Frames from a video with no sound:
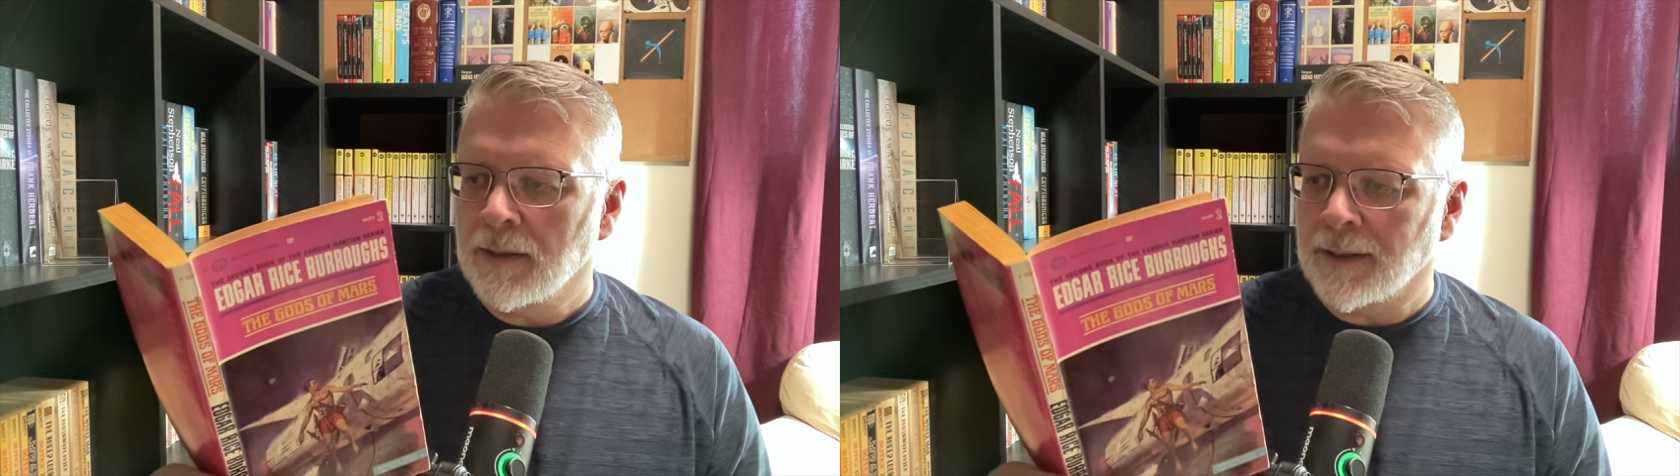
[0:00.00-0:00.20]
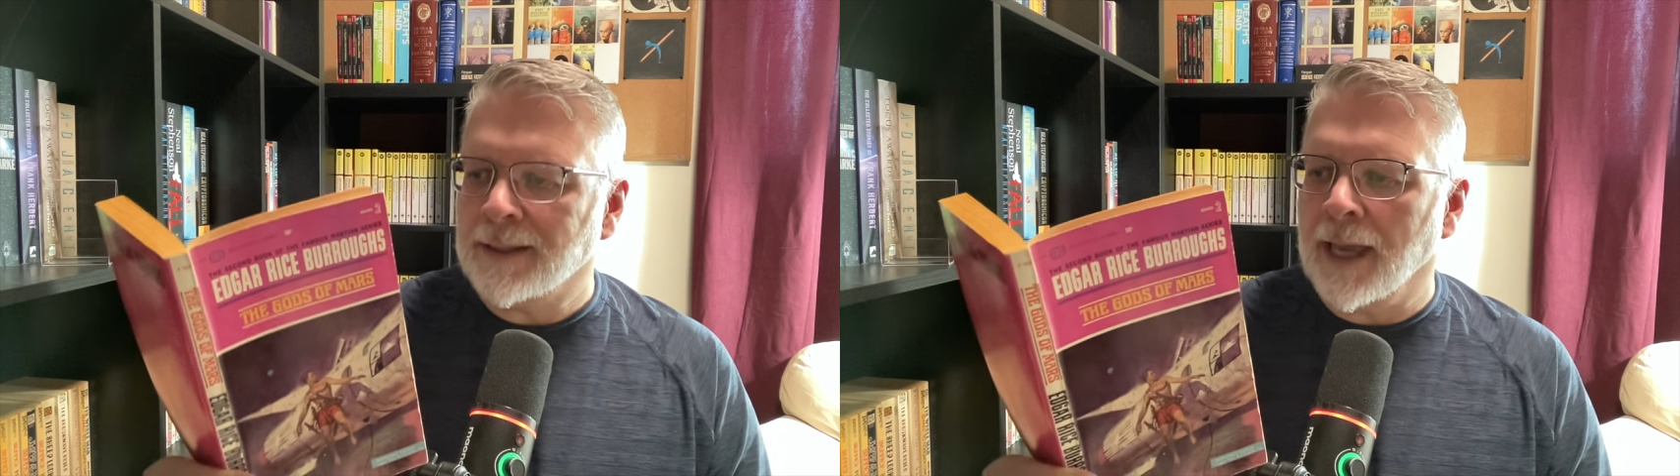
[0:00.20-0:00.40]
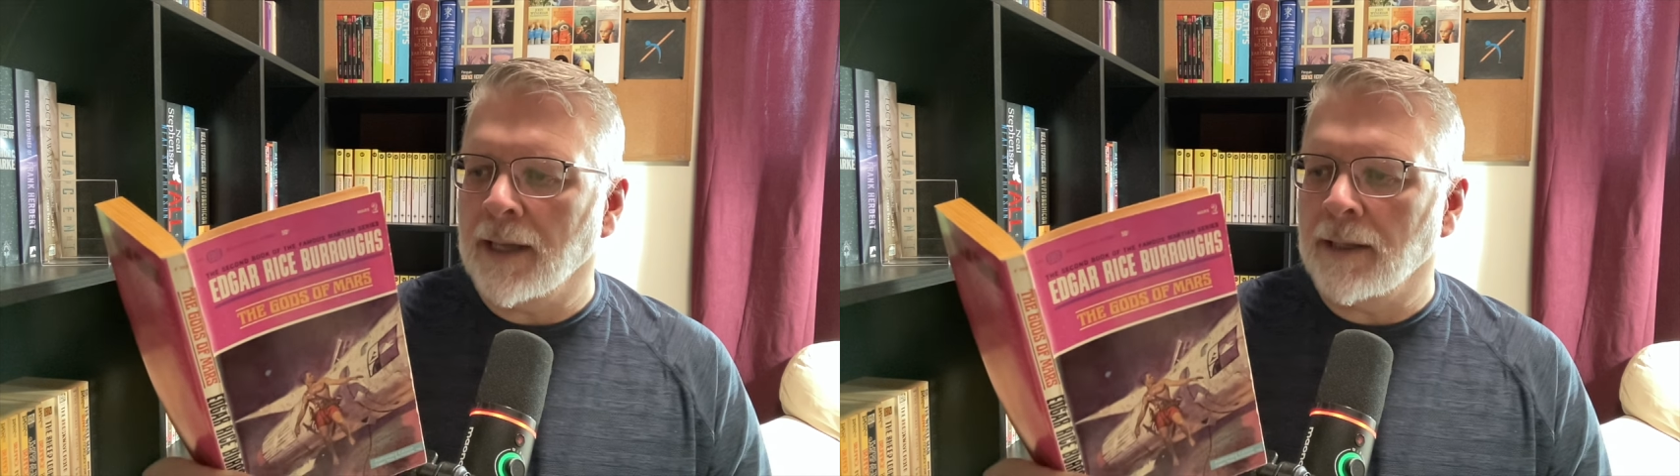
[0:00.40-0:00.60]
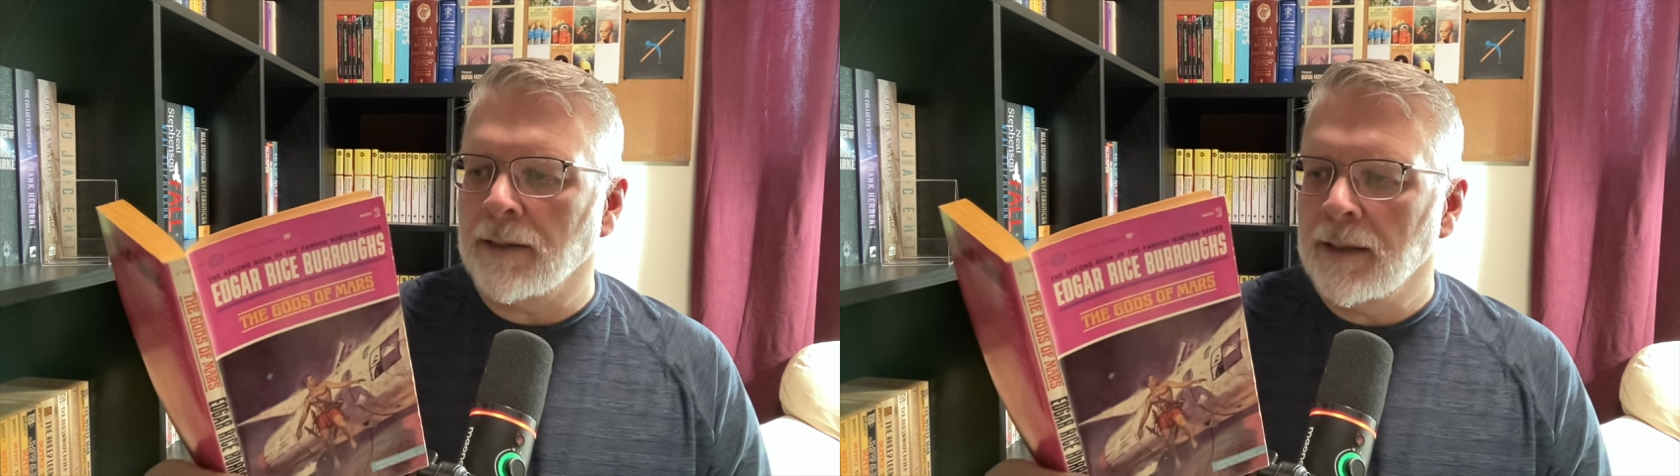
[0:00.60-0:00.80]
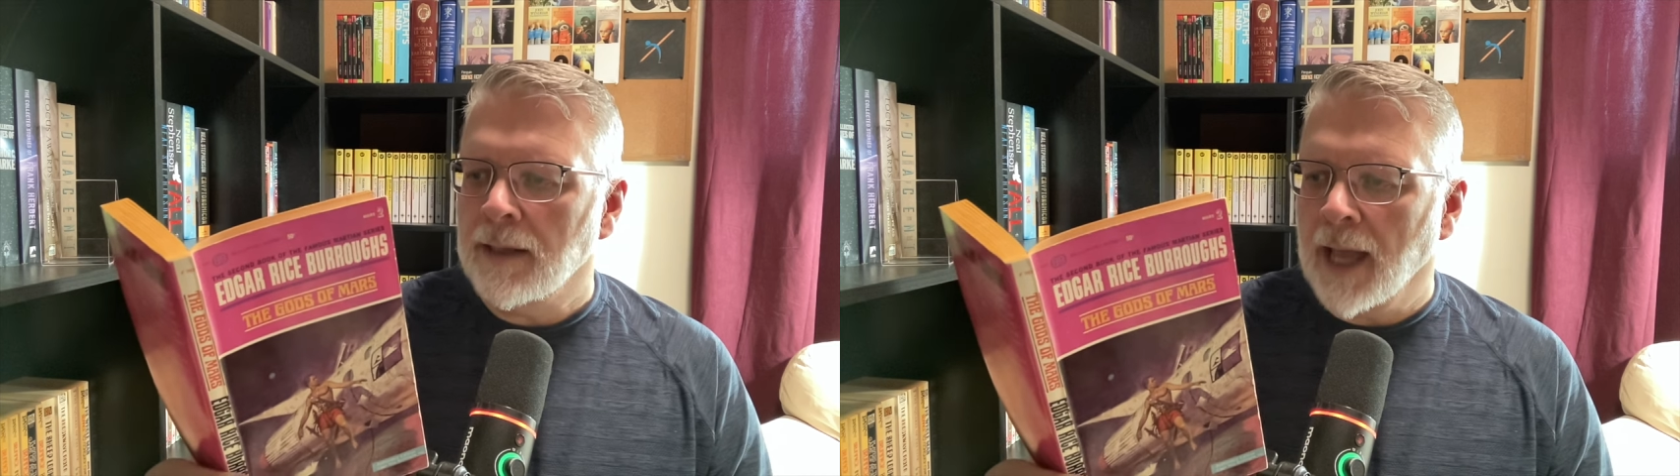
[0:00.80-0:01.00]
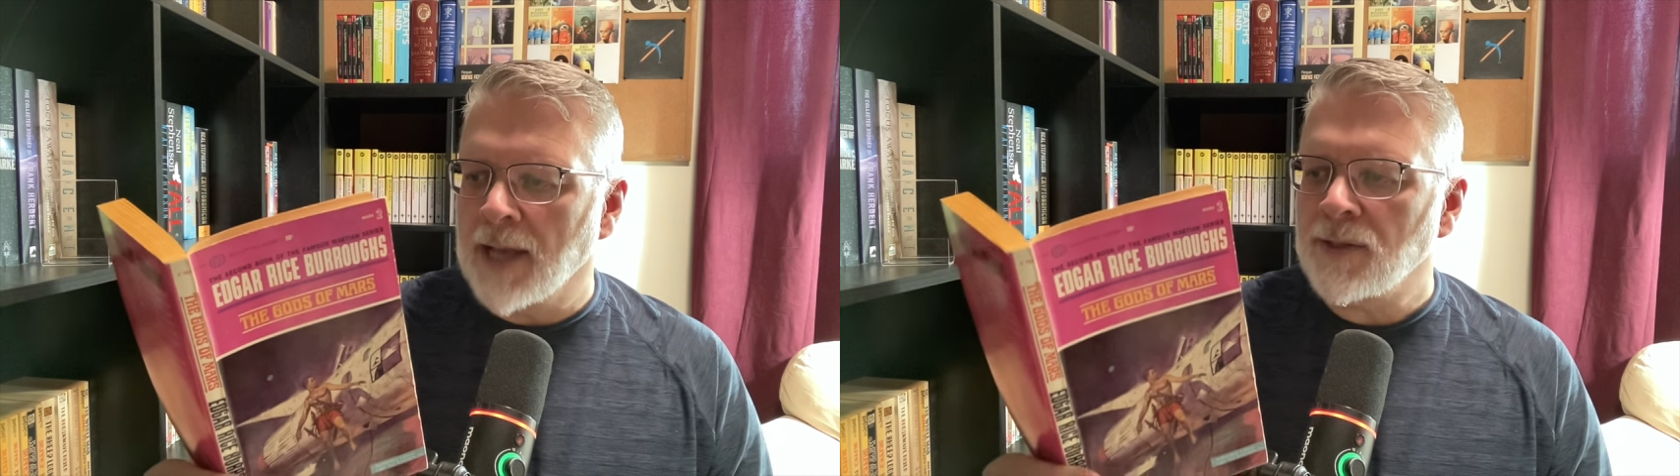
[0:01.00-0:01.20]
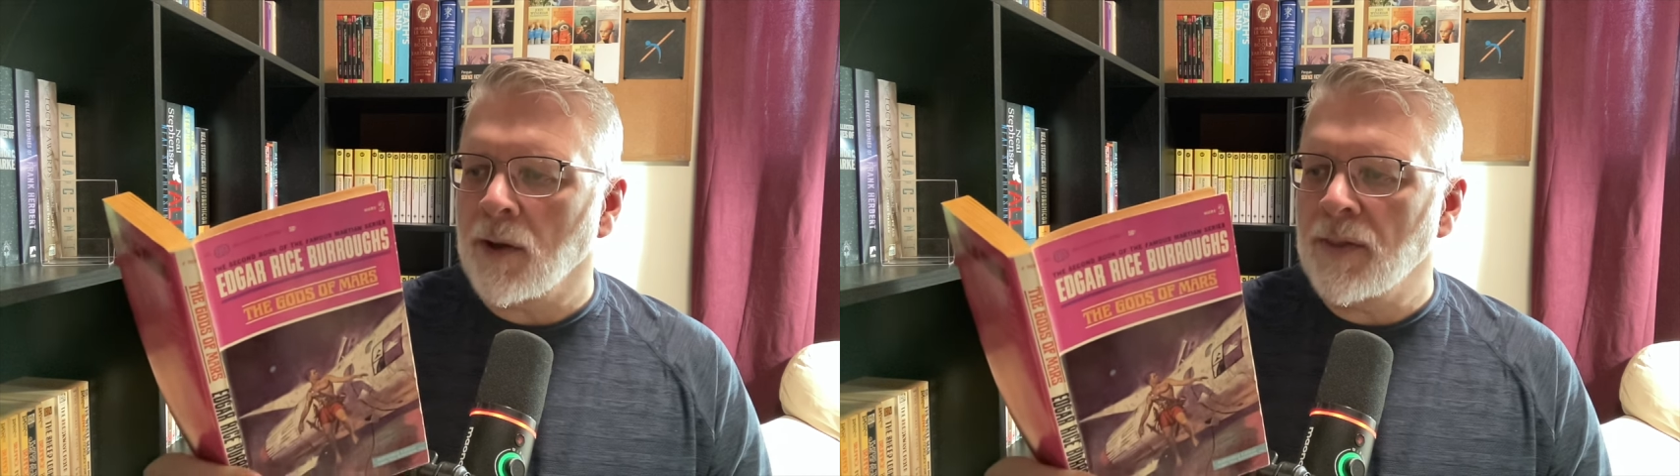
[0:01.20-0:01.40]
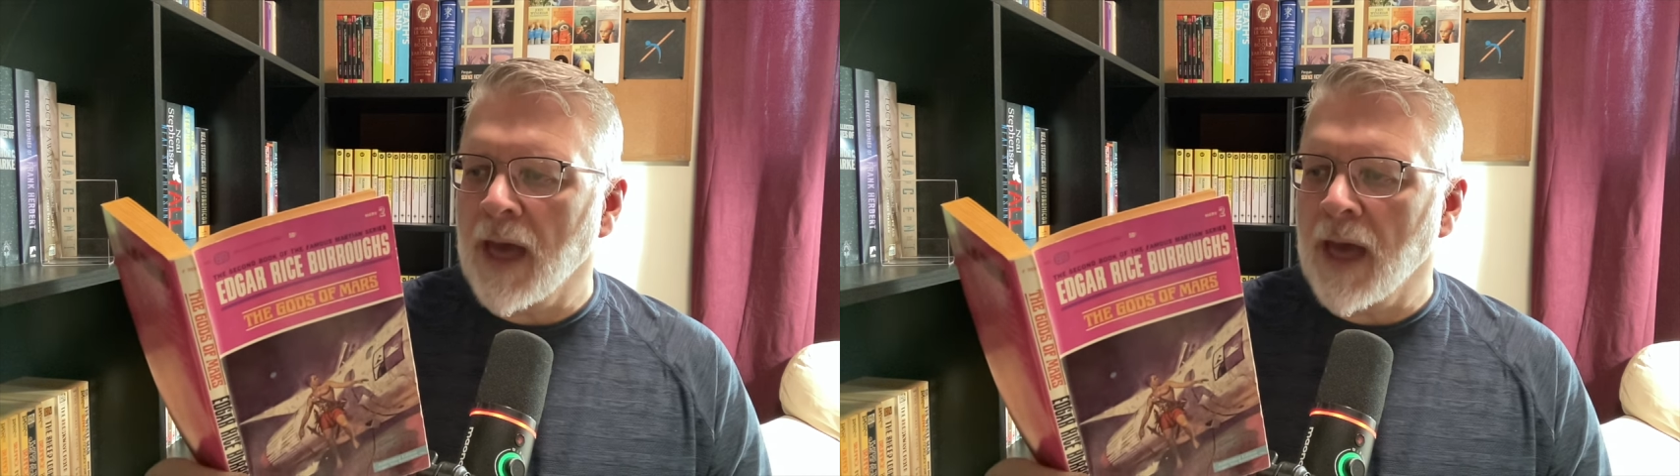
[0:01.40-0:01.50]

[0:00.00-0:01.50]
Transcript: Again, as on